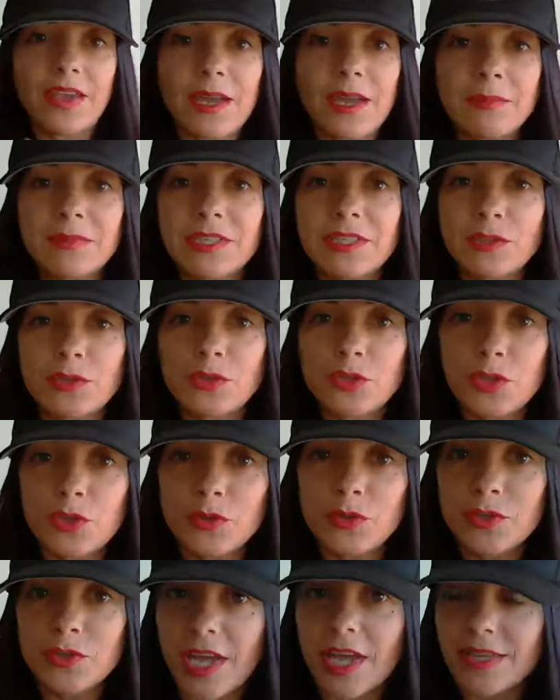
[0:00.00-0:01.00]
and it comes in
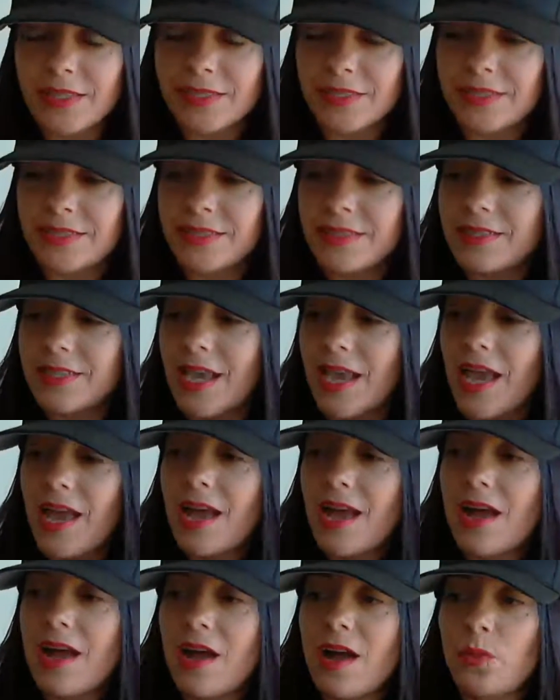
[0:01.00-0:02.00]
two sizes.
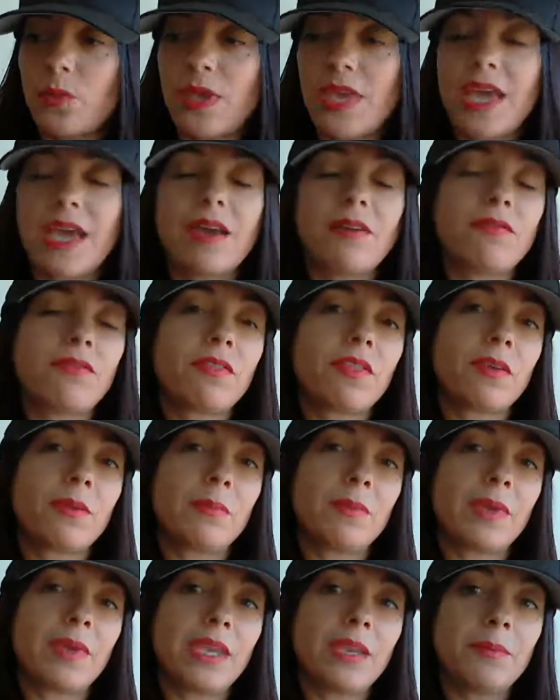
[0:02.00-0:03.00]
We have
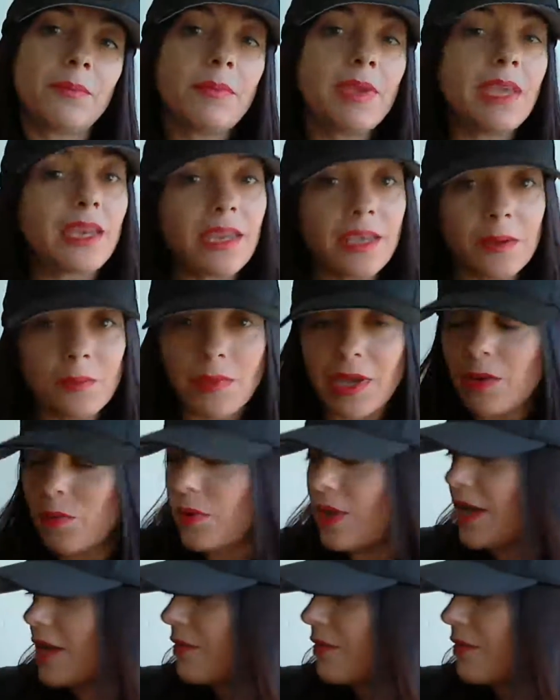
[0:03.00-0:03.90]
them in medium and